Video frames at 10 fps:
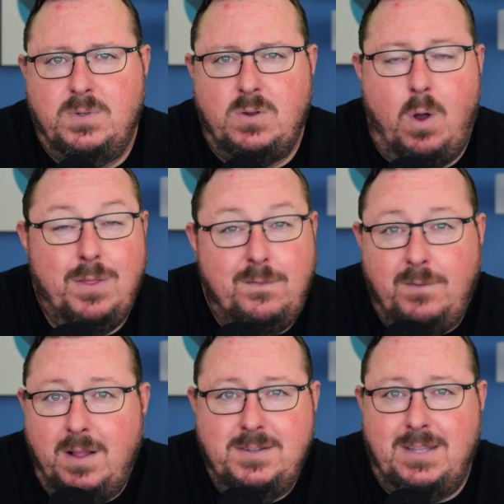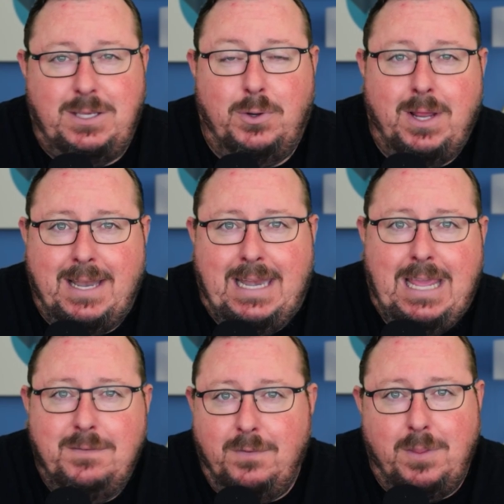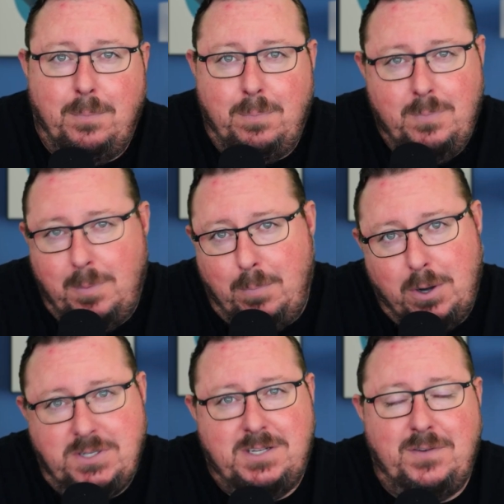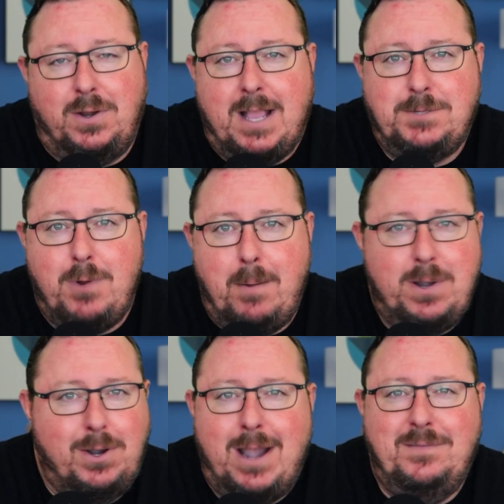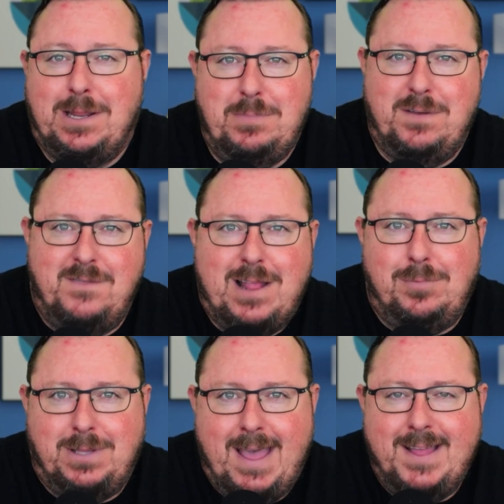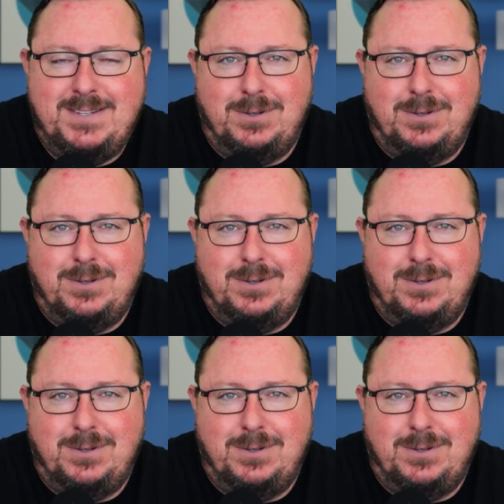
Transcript: So all the funds that you're going to need for the, the purchase of your next property are not even going to be available yet.